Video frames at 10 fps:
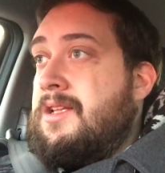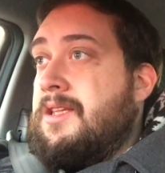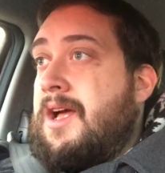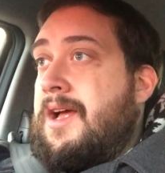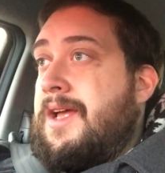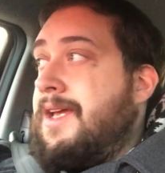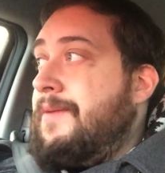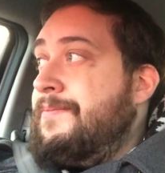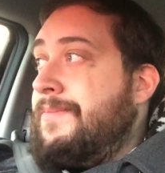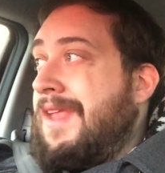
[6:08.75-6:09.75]
like,
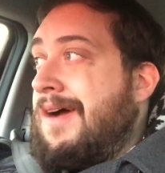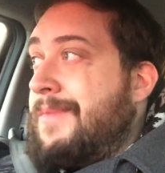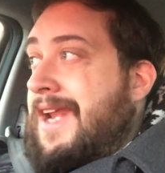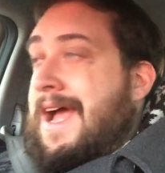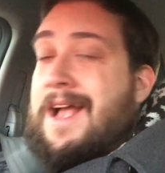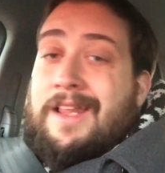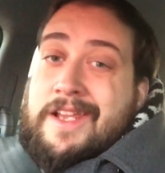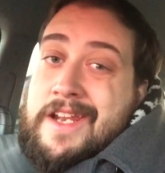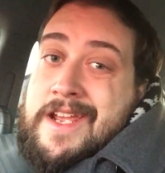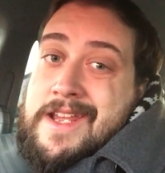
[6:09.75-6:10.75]
I'm going to act like
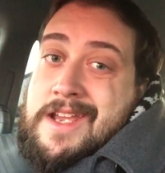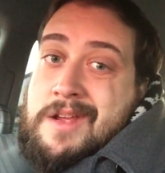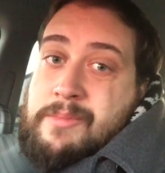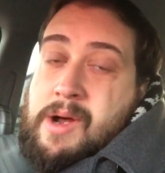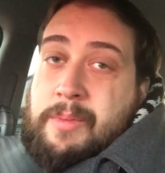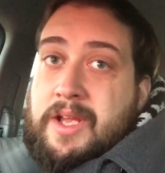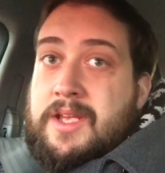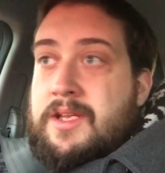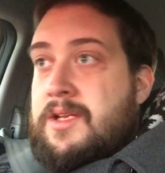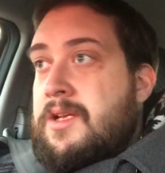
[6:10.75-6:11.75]
an idiot in public.